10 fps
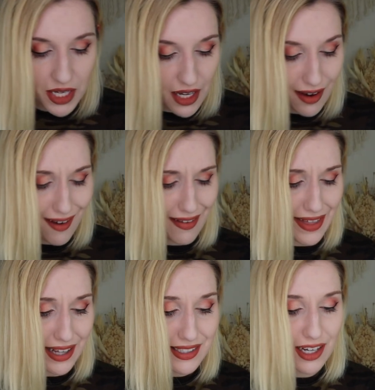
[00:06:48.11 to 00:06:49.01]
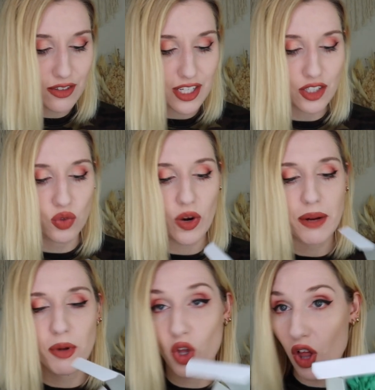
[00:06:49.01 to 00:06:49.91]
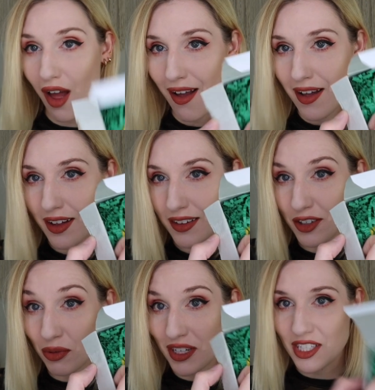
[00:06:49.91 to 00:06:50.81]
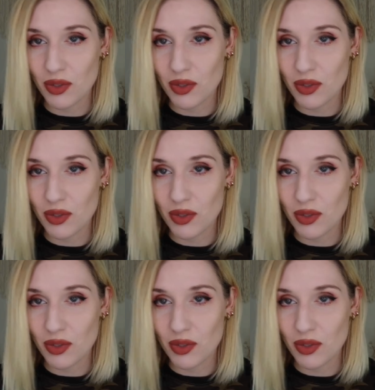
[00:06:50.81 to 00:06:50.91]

me, that sounds incredible. Little green